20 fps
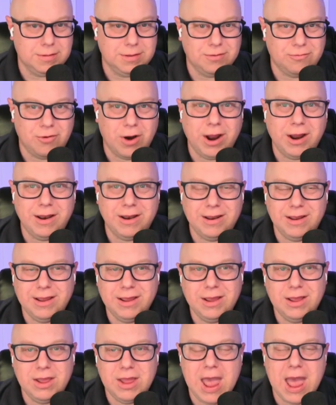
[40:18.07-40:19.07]
Right.
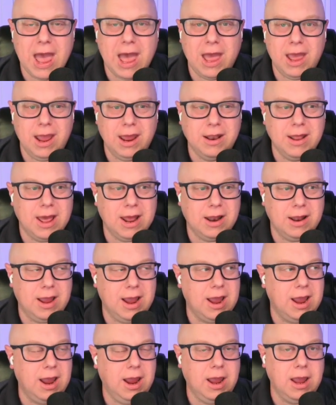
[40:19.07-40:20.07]
Yeah, and
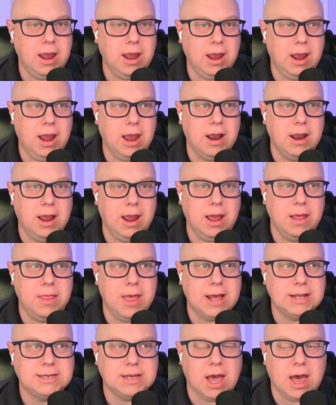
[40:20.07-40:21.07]

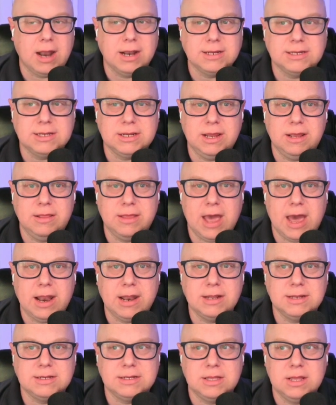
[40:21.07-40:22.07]
that's honestly that
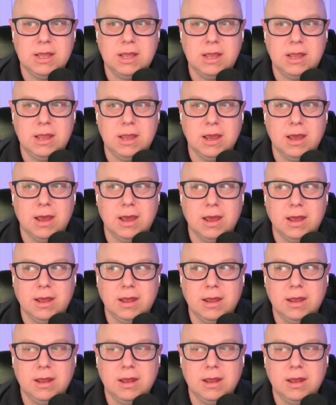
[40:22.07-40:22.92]
is the